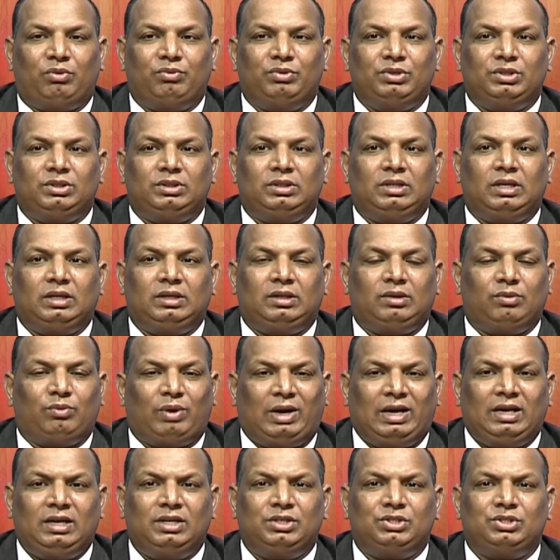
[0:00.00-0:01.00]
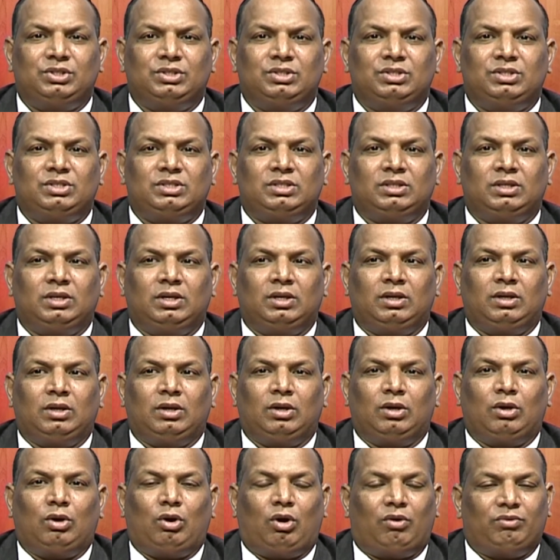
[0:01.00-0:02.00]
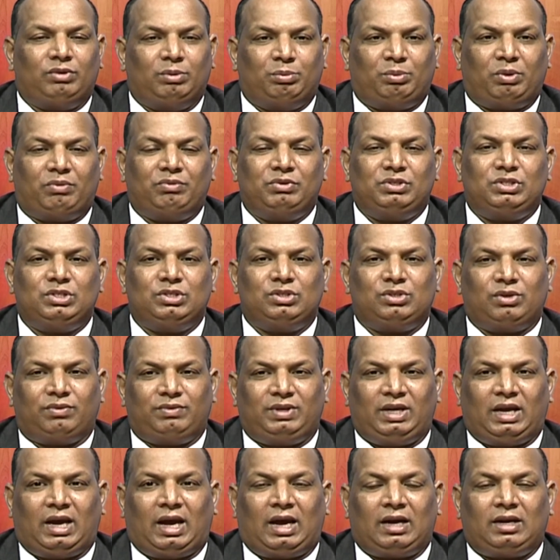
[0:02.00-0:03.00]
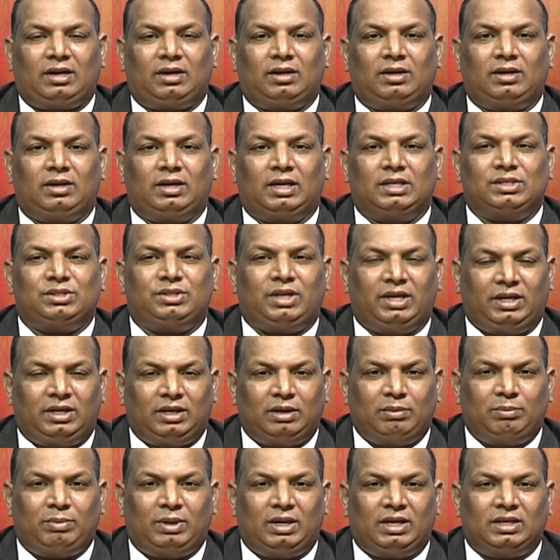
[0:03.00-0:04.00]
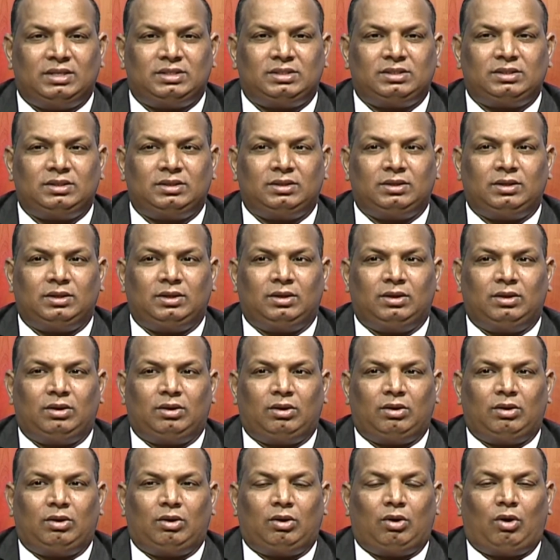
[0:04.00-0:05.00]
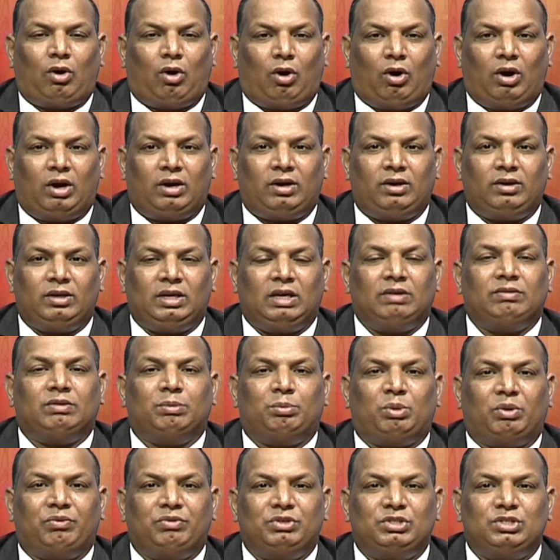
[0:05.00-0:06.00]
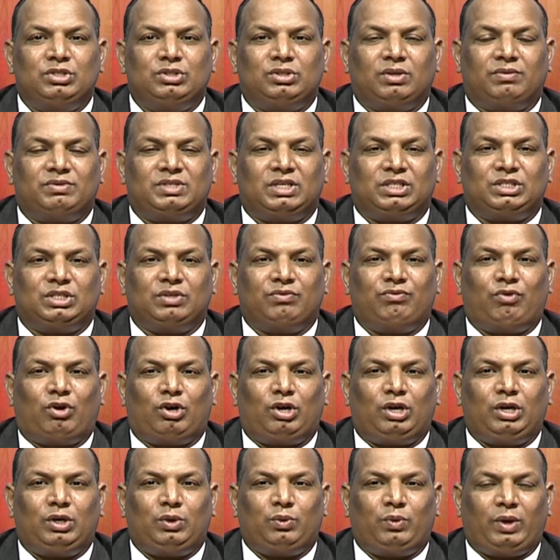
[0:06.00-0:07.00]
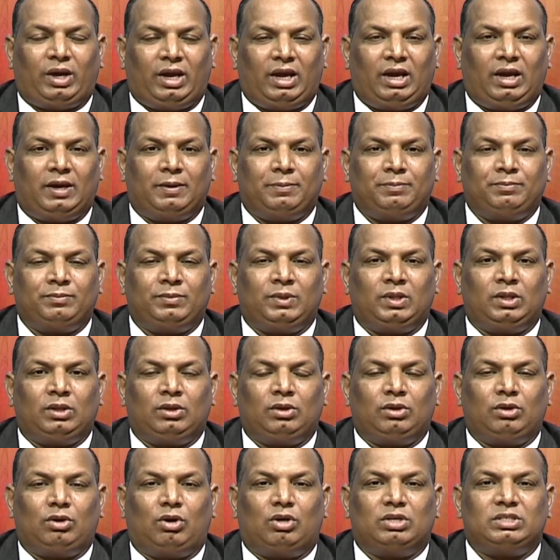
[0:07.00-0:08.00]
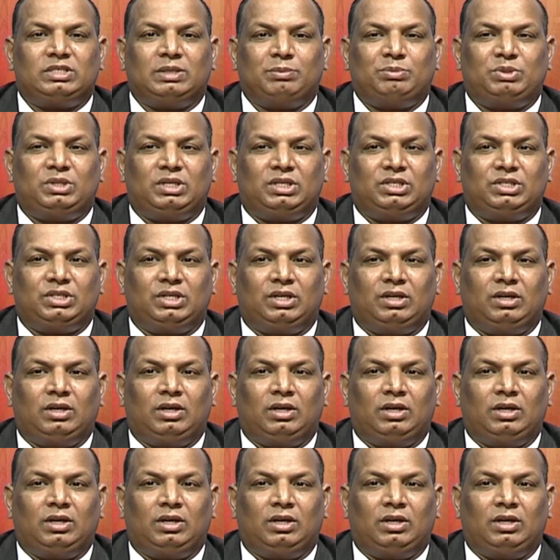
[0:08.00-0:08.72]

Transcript: that the violations of the provisions of the Act has taken place, or if the provisions of section 42A or subsection